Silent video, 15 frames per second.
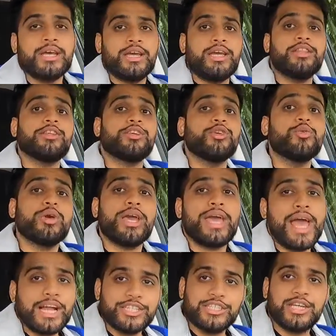In the UK
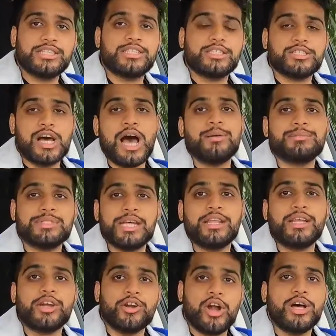actually it's a top
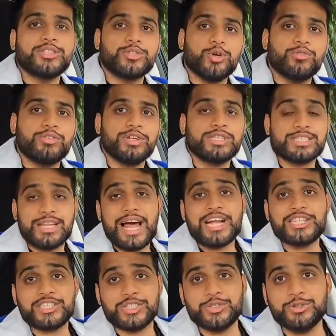selling crossover
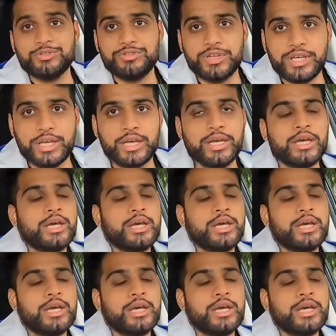slash CUV.